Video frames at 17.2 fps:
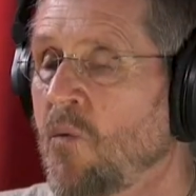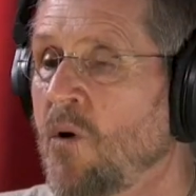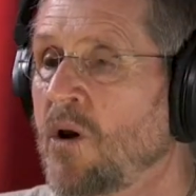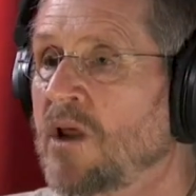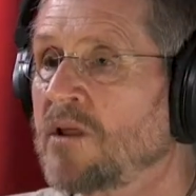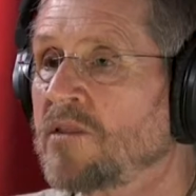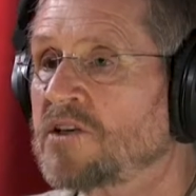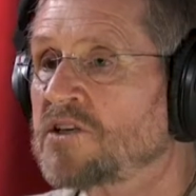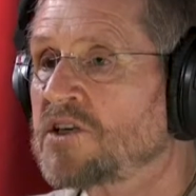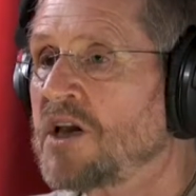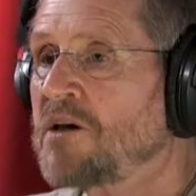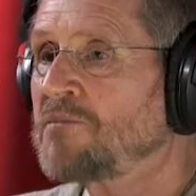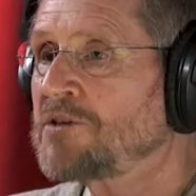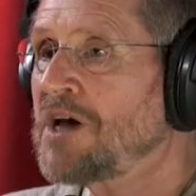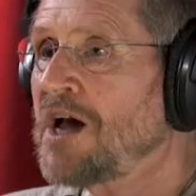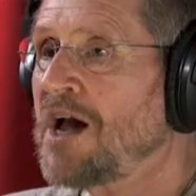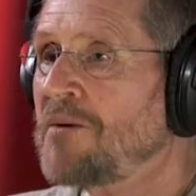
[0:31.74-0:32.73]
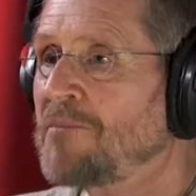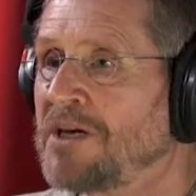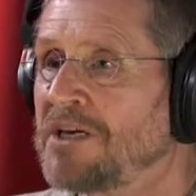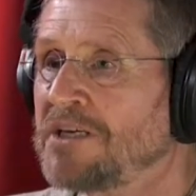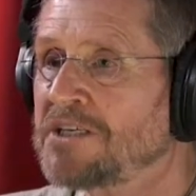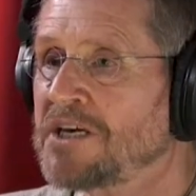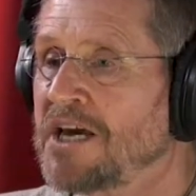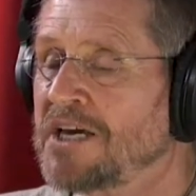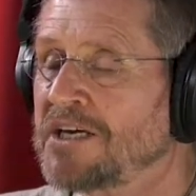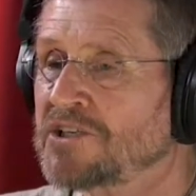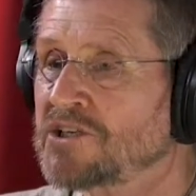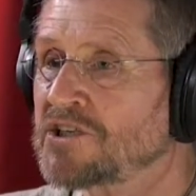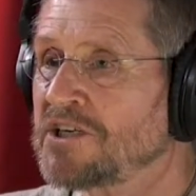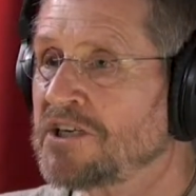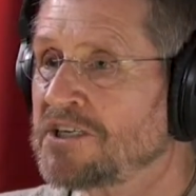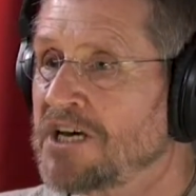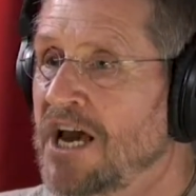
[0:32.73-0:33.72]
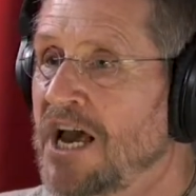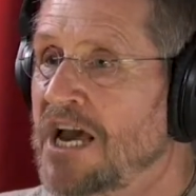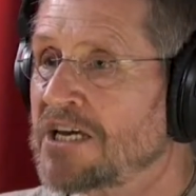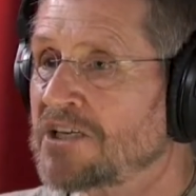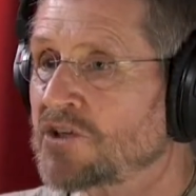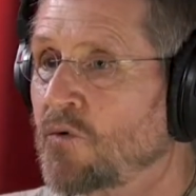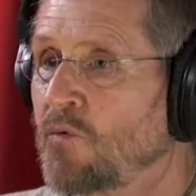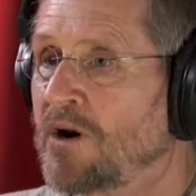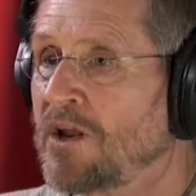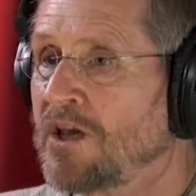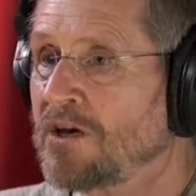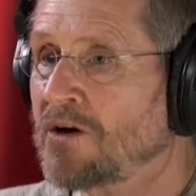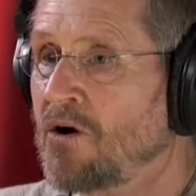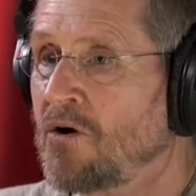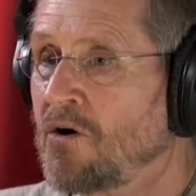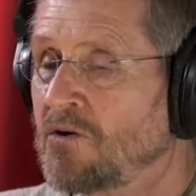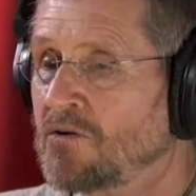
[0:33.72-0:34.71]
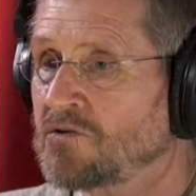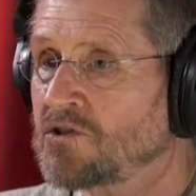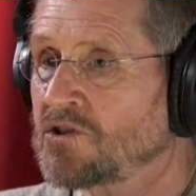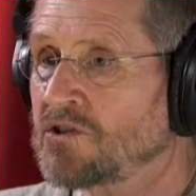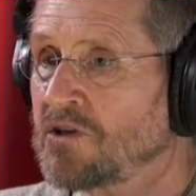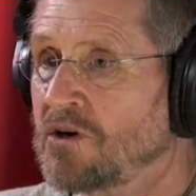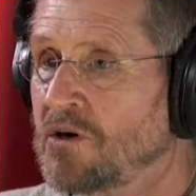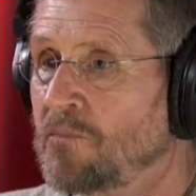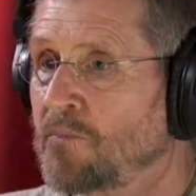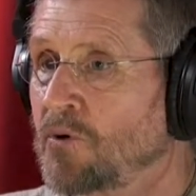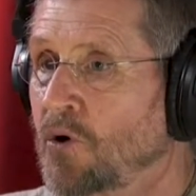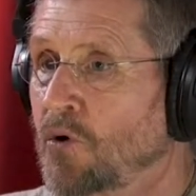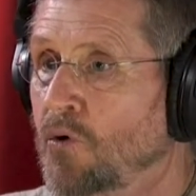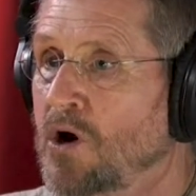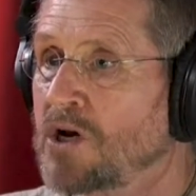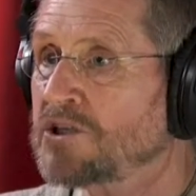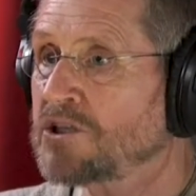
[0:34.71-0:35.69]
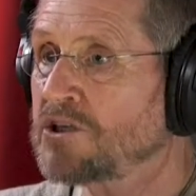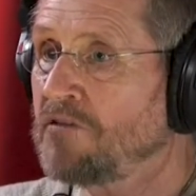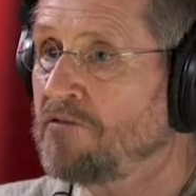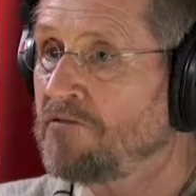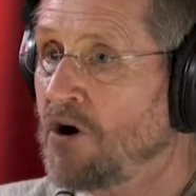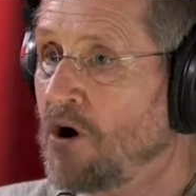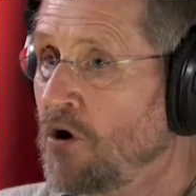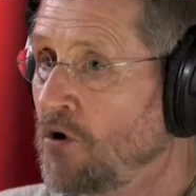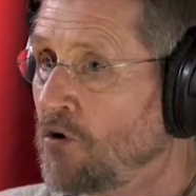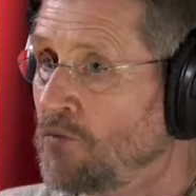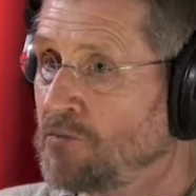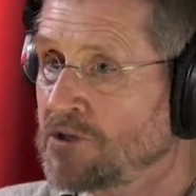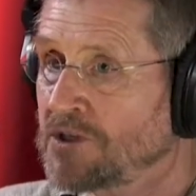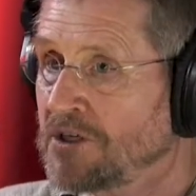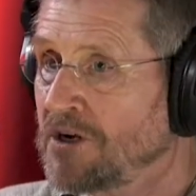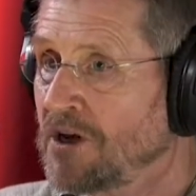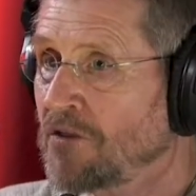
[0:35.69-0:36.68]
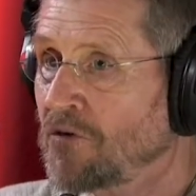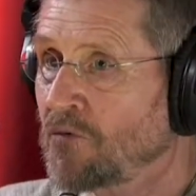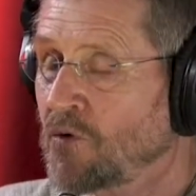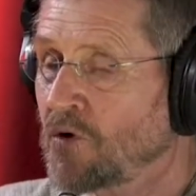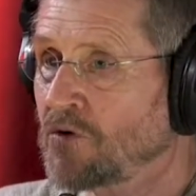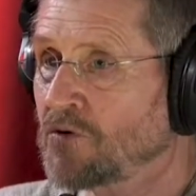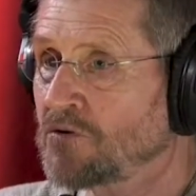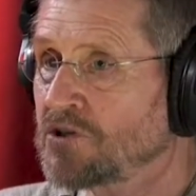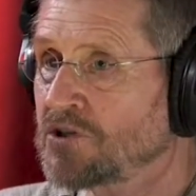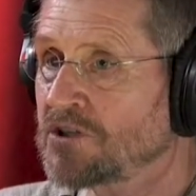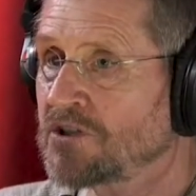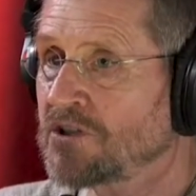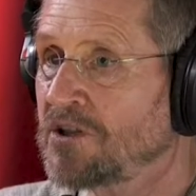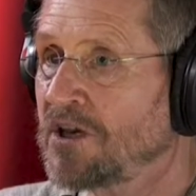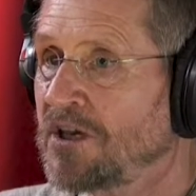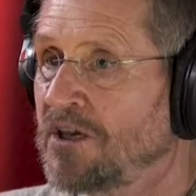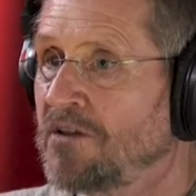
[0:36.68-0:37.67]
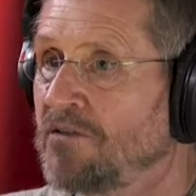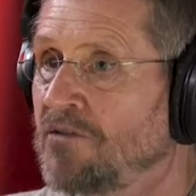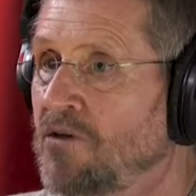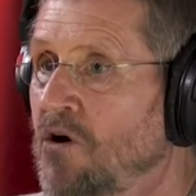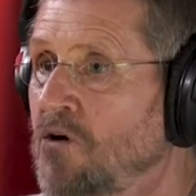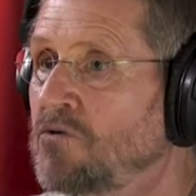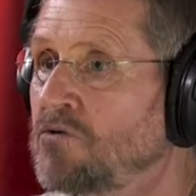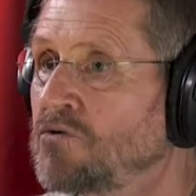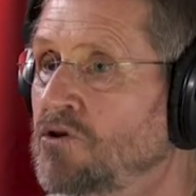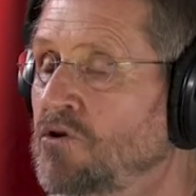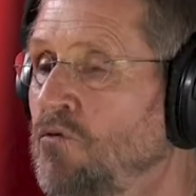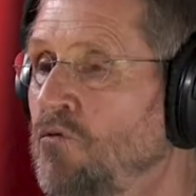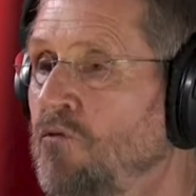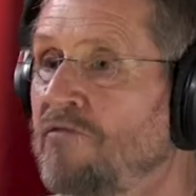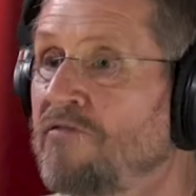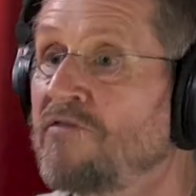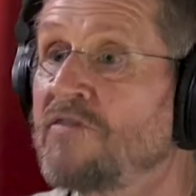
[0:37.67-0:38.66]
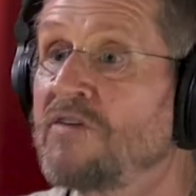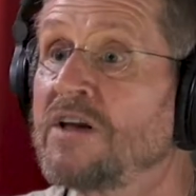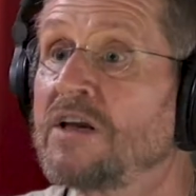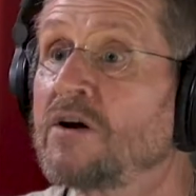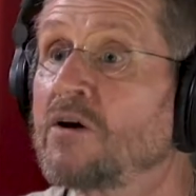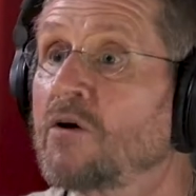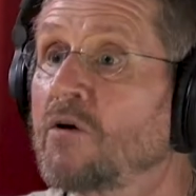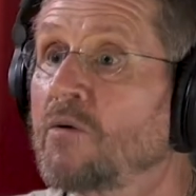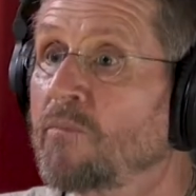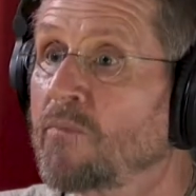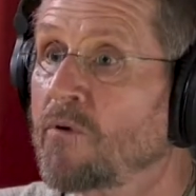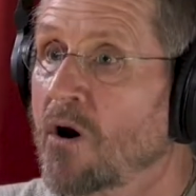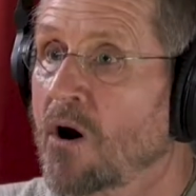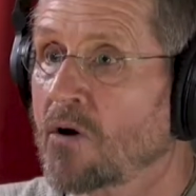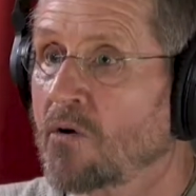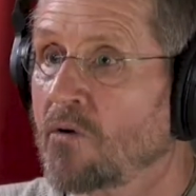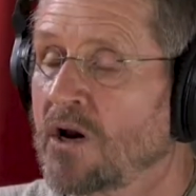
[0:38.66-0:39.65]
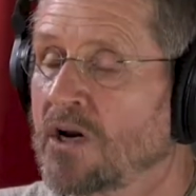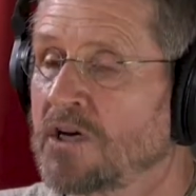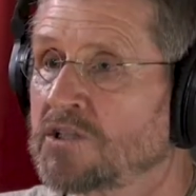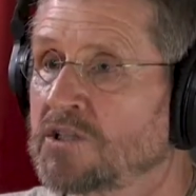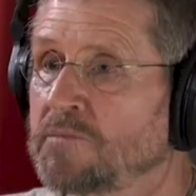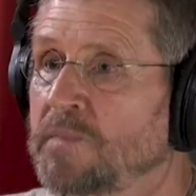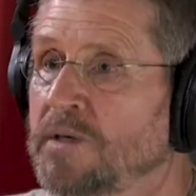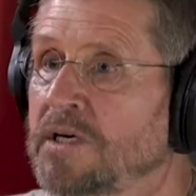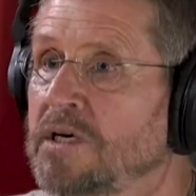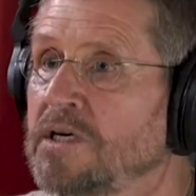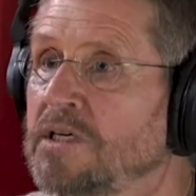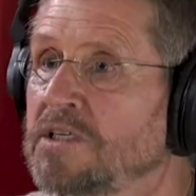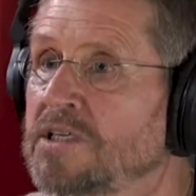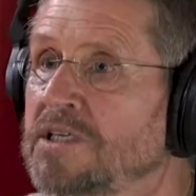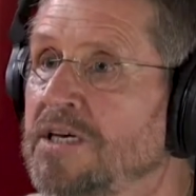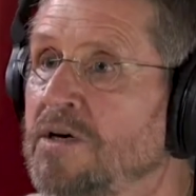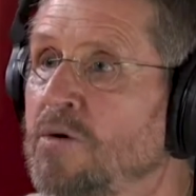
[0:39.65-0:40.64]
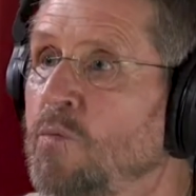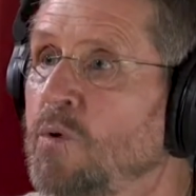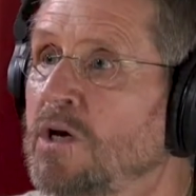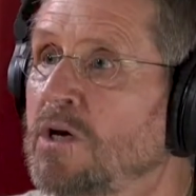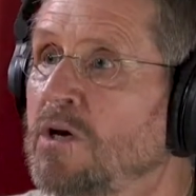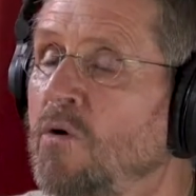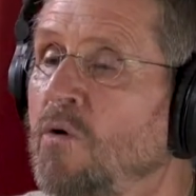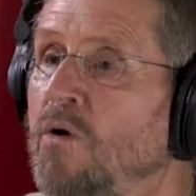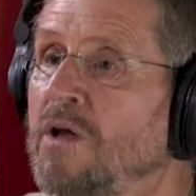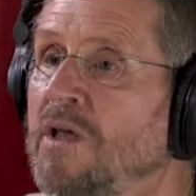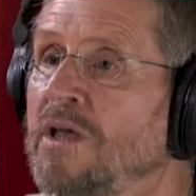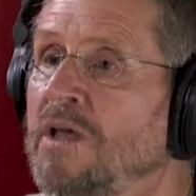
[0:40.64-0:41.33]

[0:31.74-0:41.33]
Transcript: Well, at the same time, he takes to task what he calls the progressophobes. In other words, right. the those who fear progress because it will